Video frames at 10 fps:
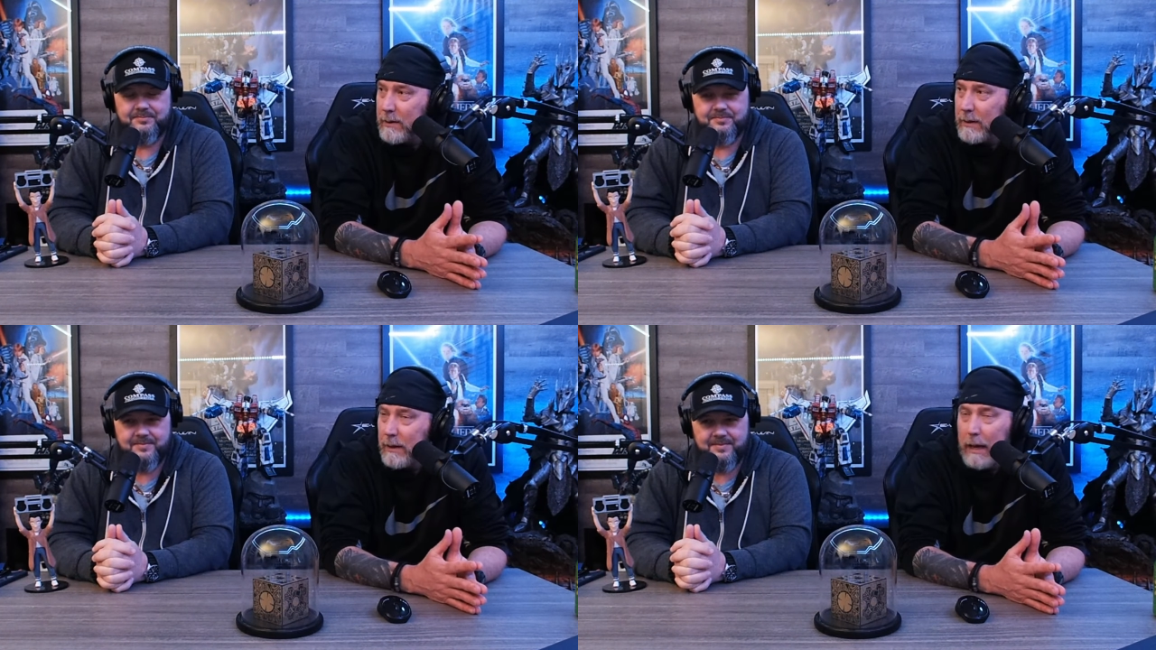
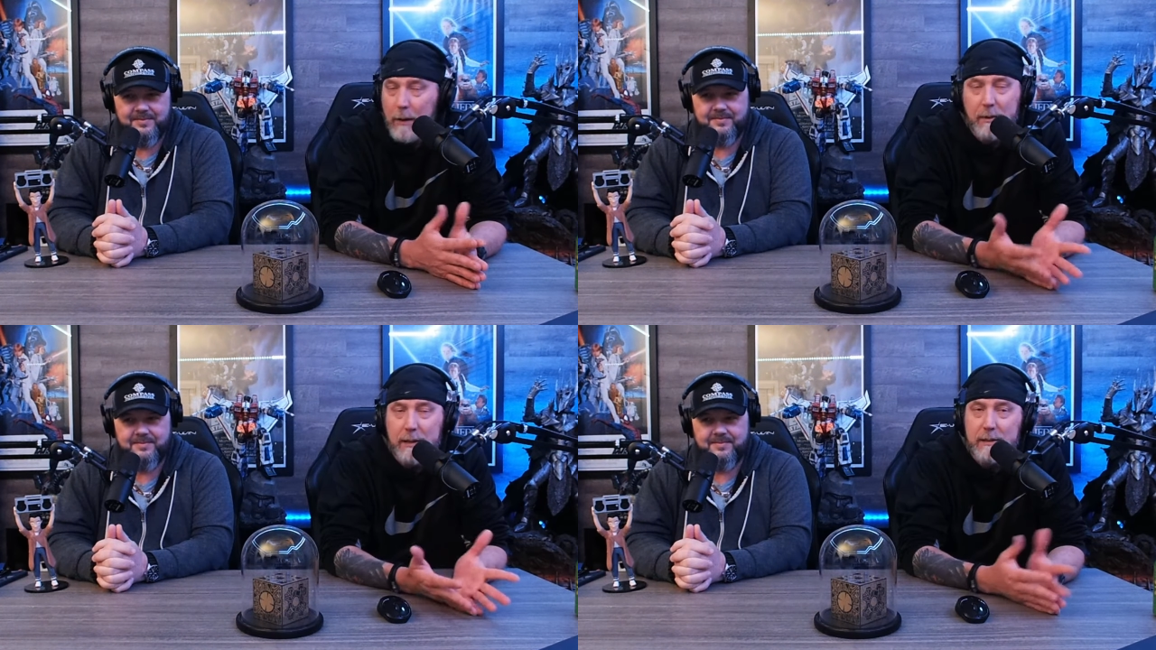Speaker 1: Uh, I
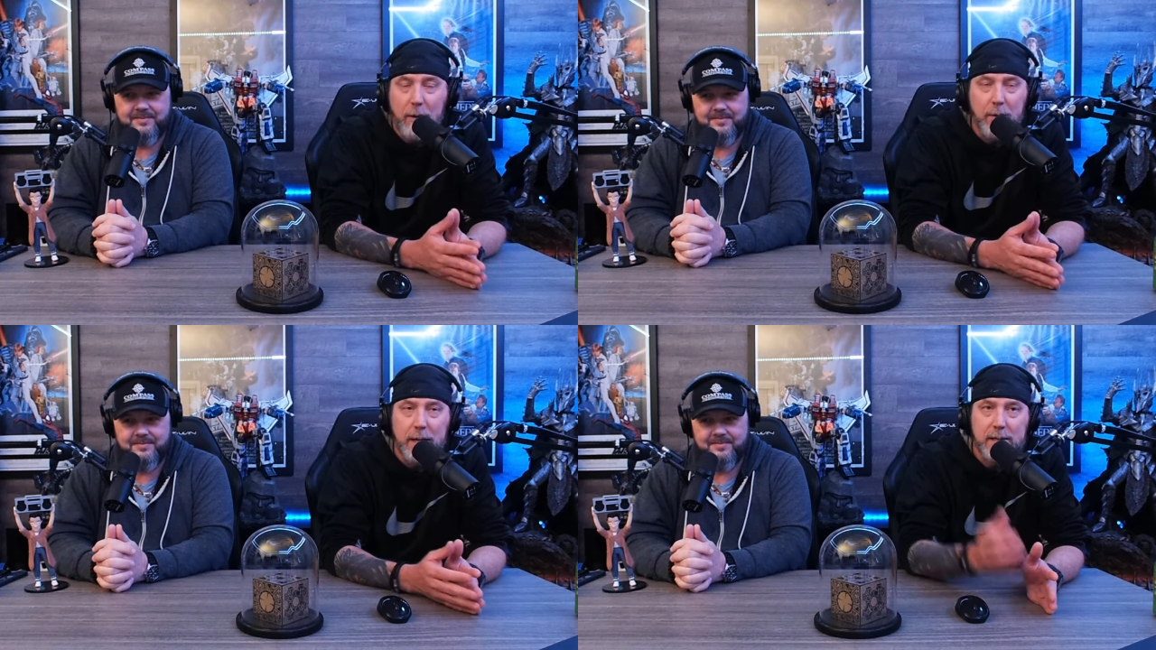don't. I
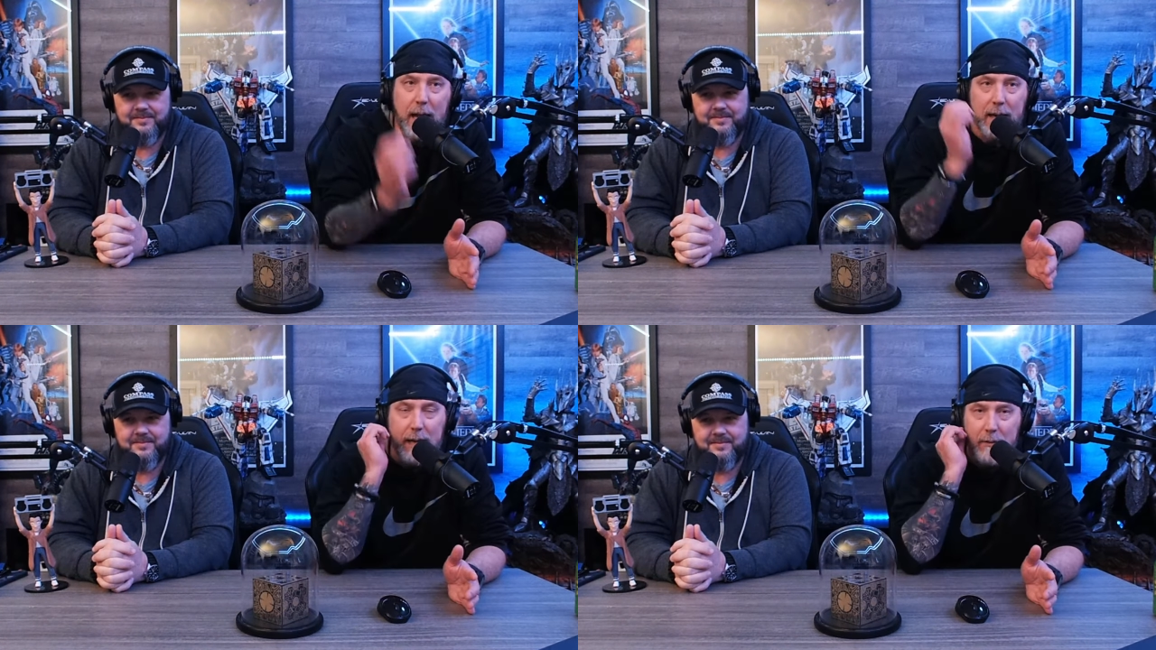don't know
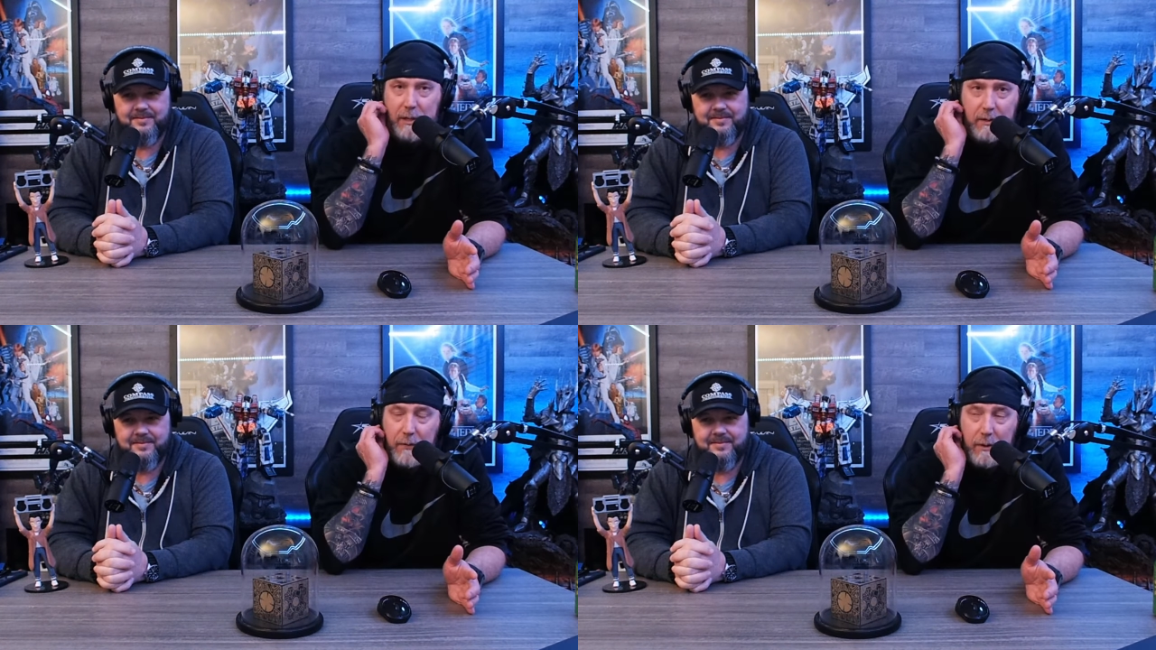exact date. It was
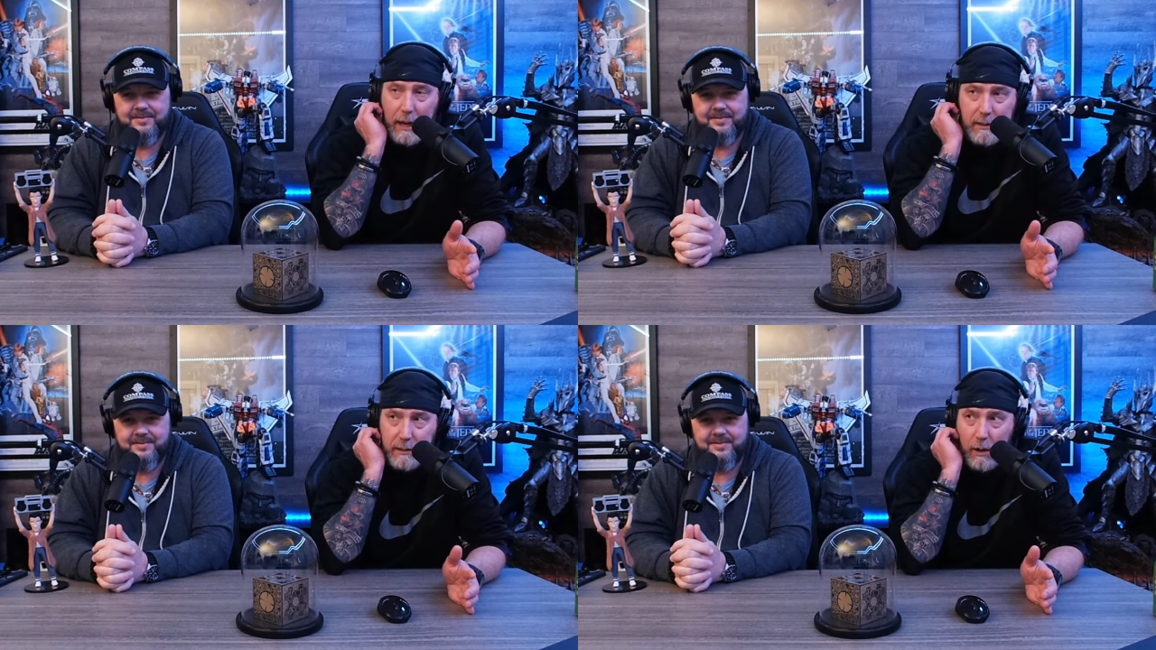just a few
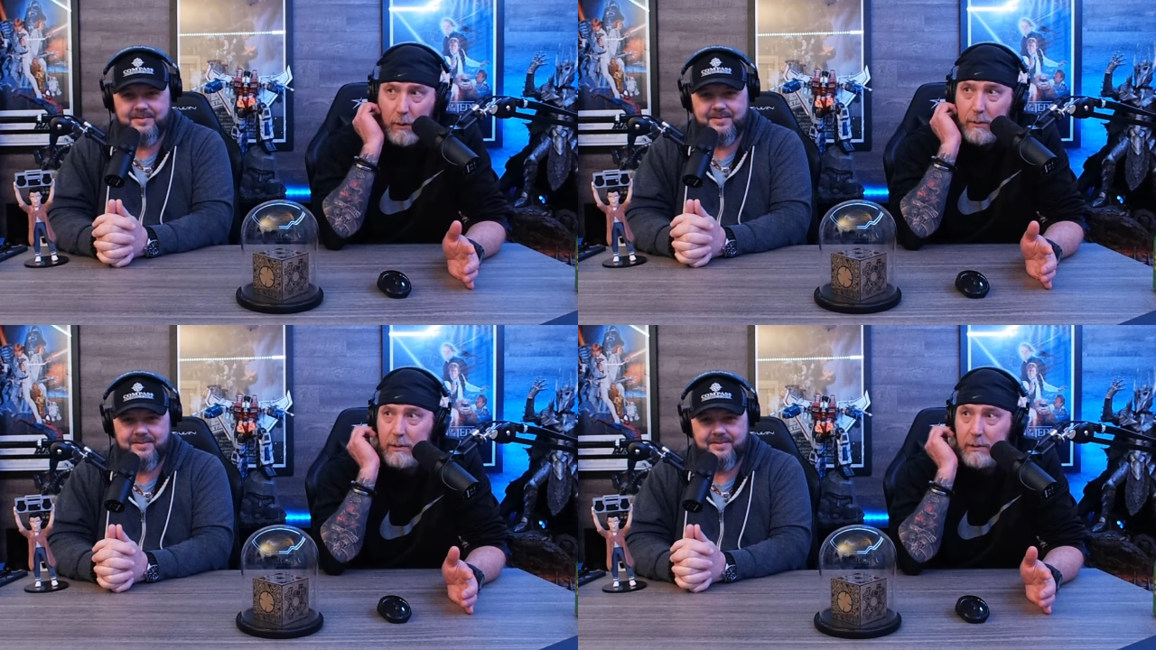days ago.